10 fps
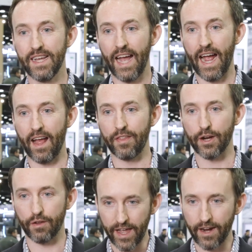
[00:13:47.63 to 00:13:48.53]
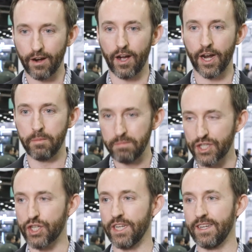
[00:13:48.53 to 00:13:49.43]
And they're there on a
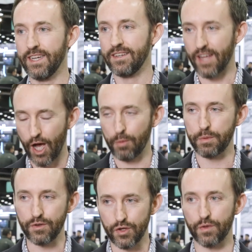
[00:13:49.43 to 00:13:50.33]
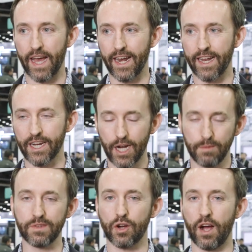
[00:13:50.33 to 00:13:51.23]
mission to help you do that. And it
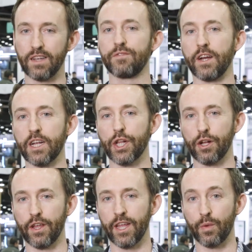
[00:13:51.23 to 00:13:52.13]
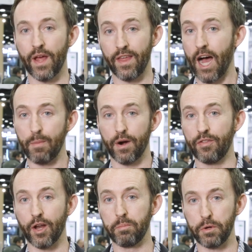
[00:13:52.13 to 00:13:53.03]
comes across very clearly in the way they operate
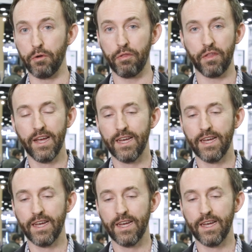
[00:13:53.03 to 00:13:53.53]
their booth.